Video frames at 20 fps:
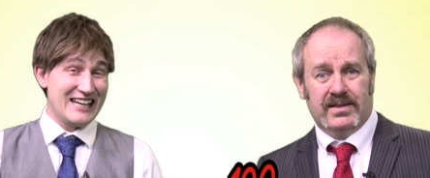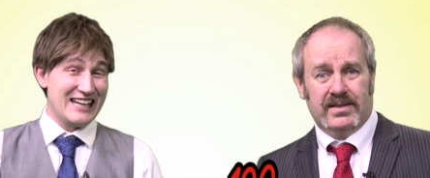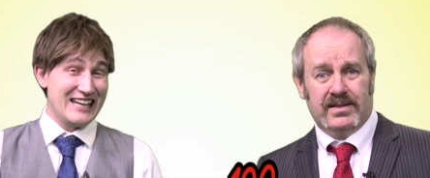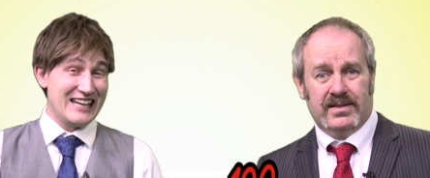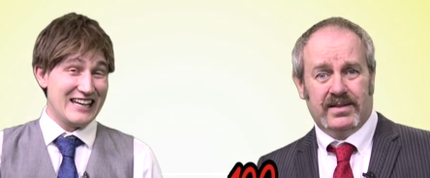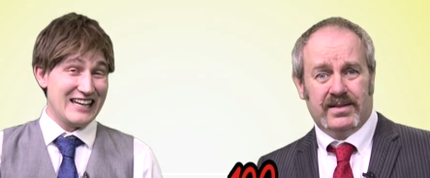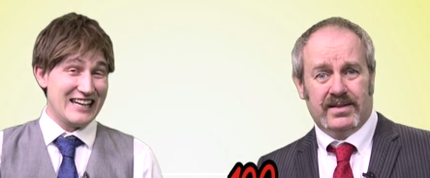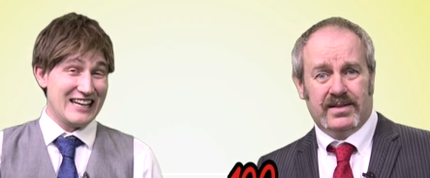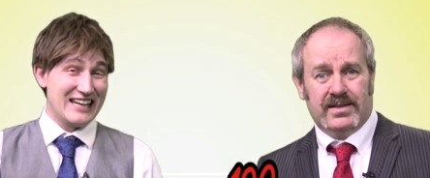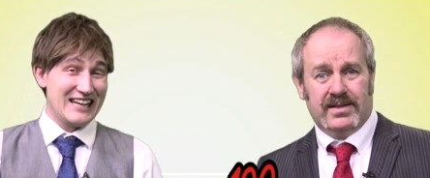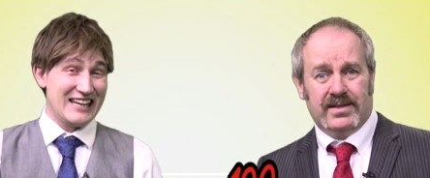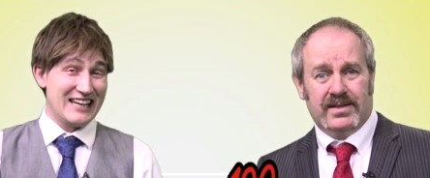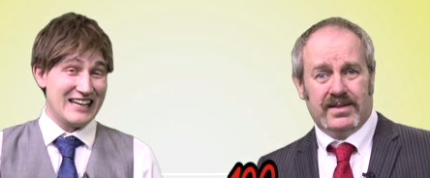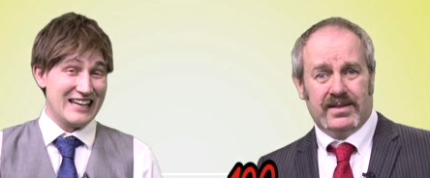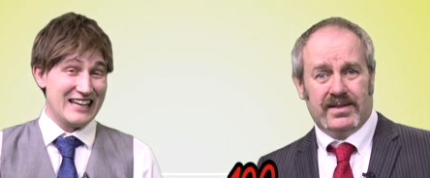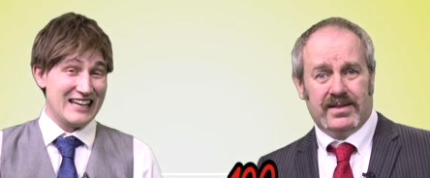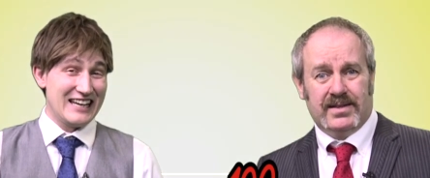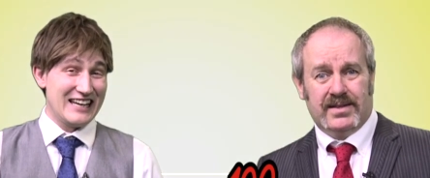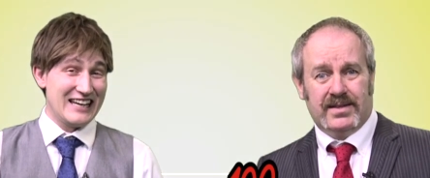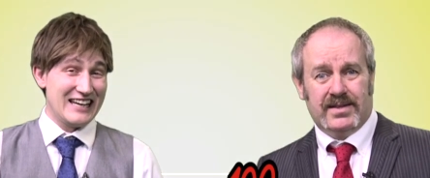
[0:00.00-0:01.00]

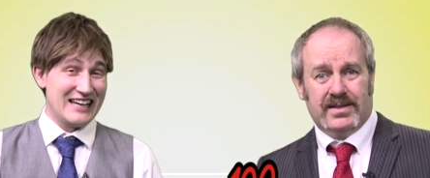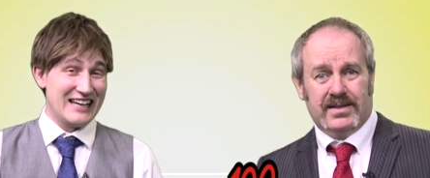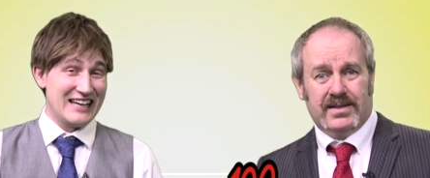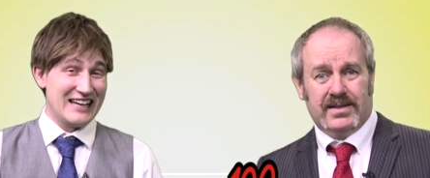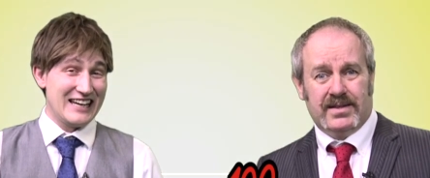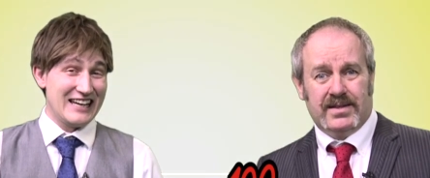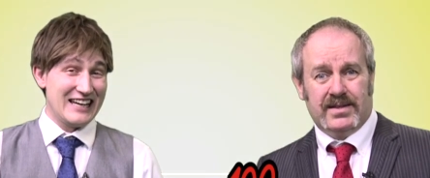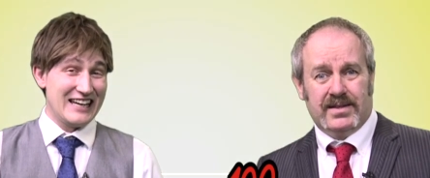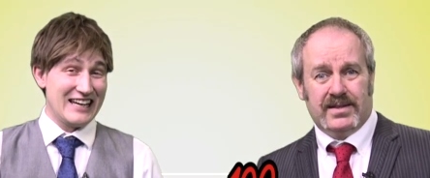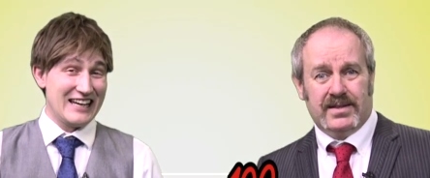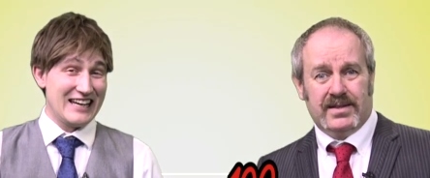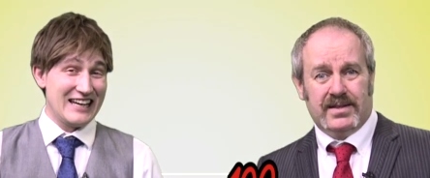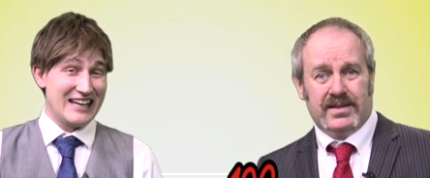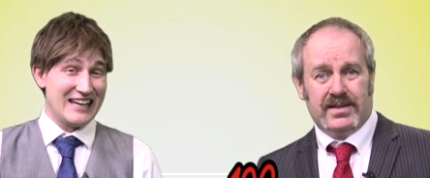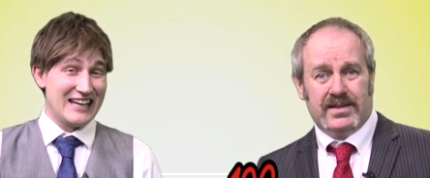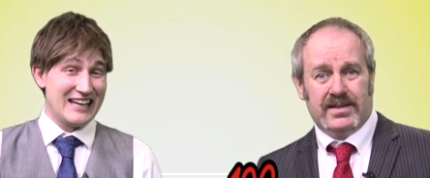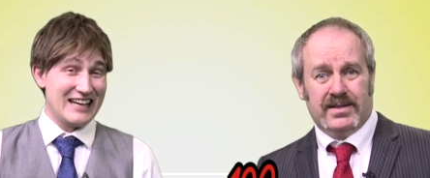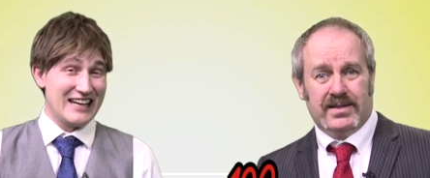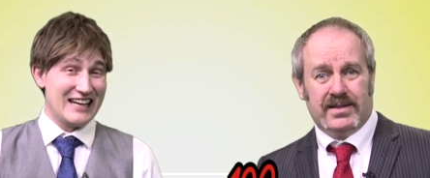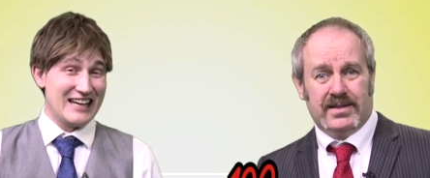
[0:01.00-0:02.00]

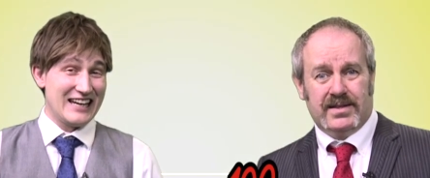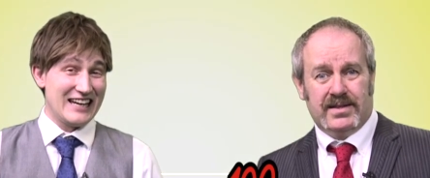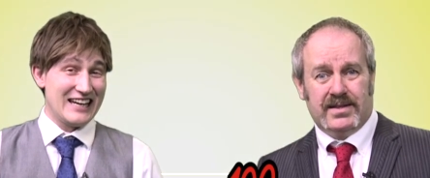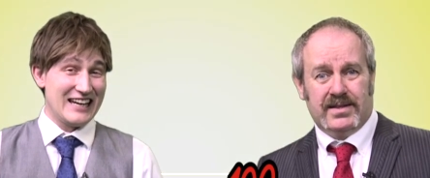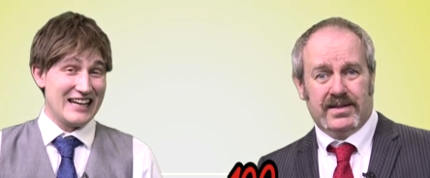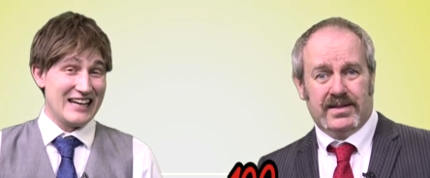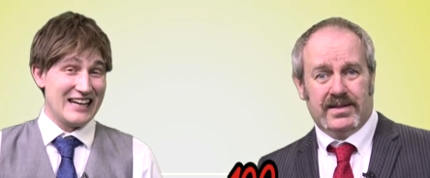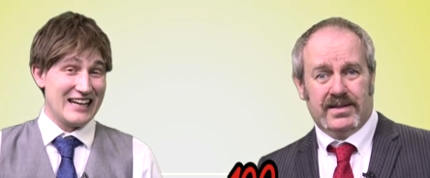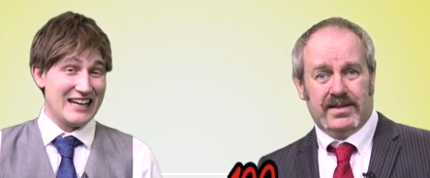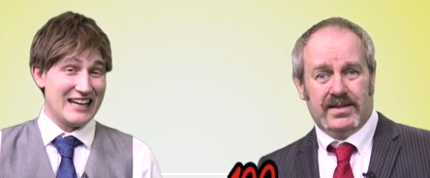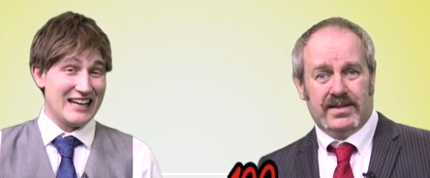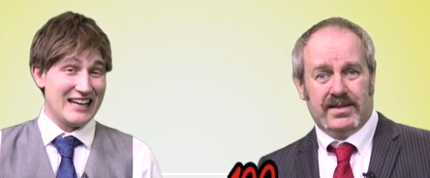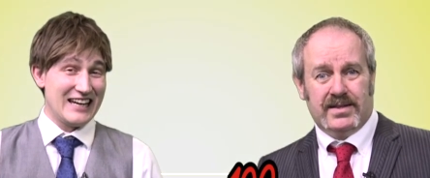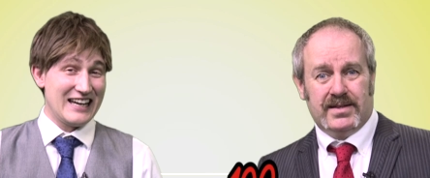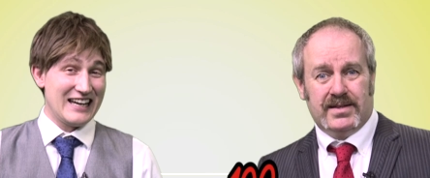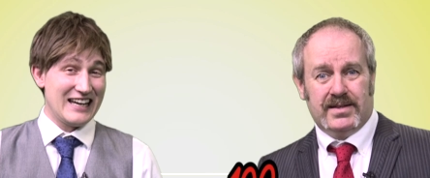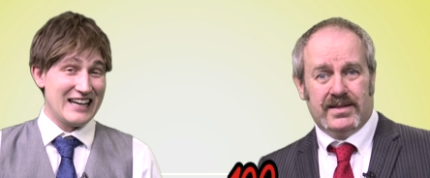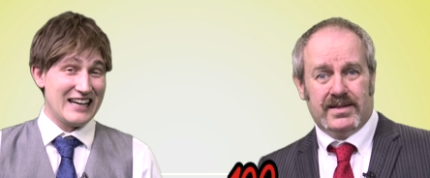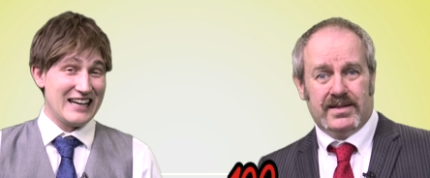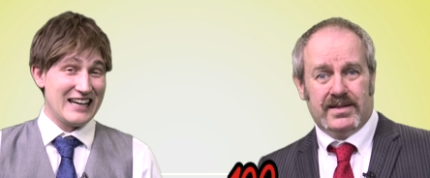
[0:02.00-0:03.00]

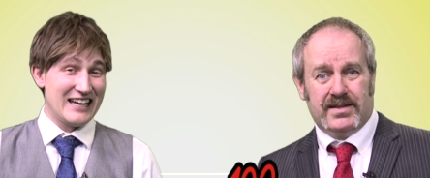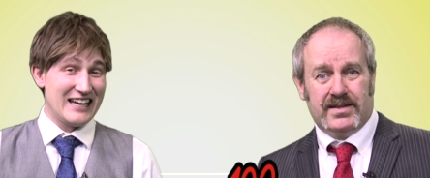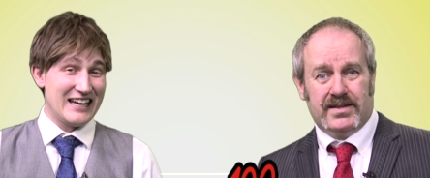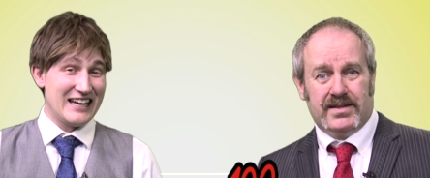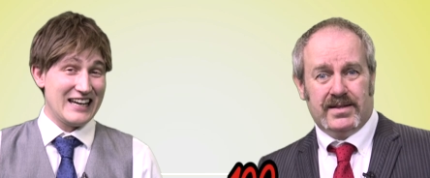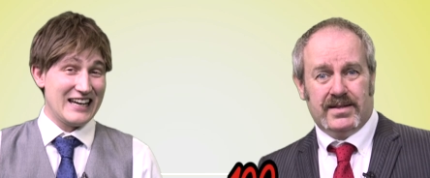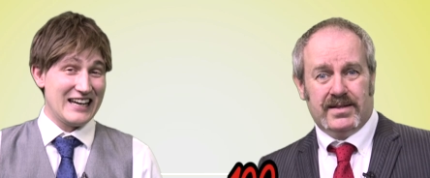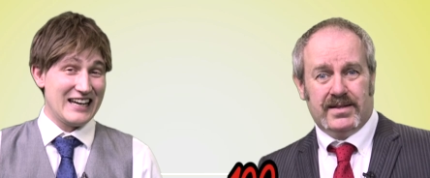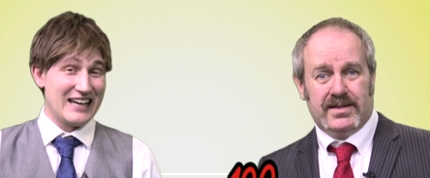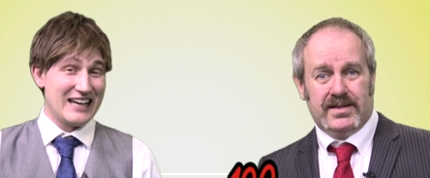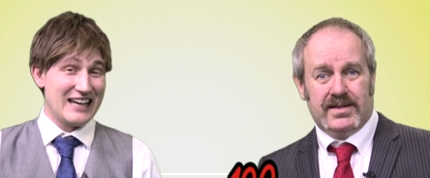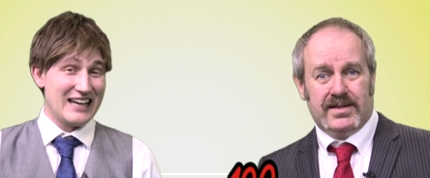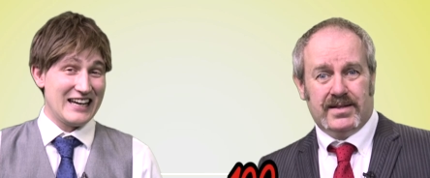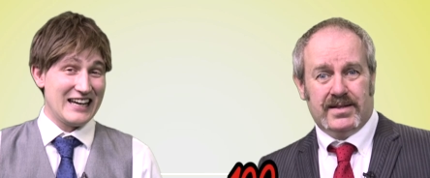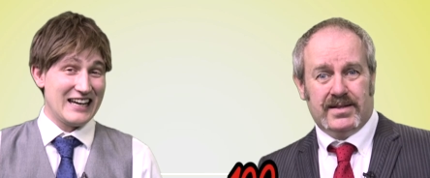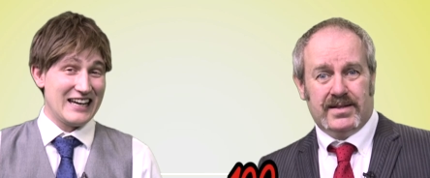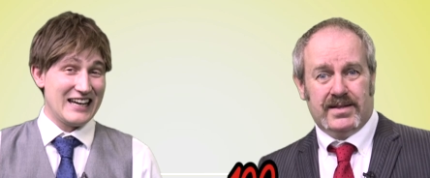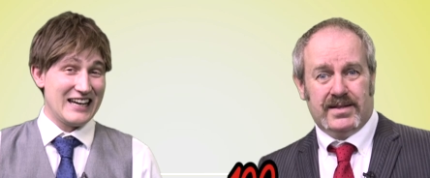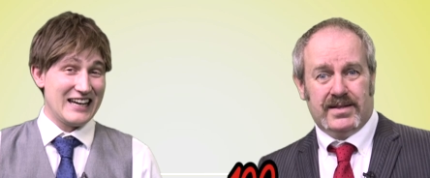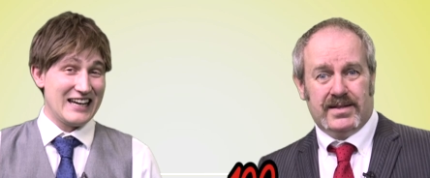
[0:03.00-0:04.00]

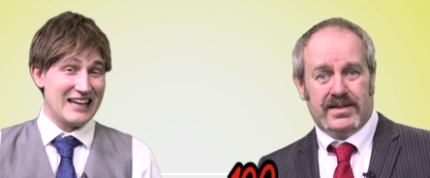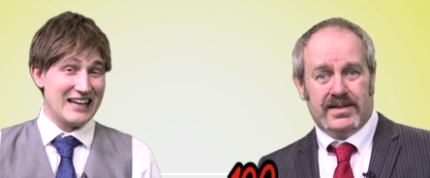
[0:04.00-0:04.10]
(silence)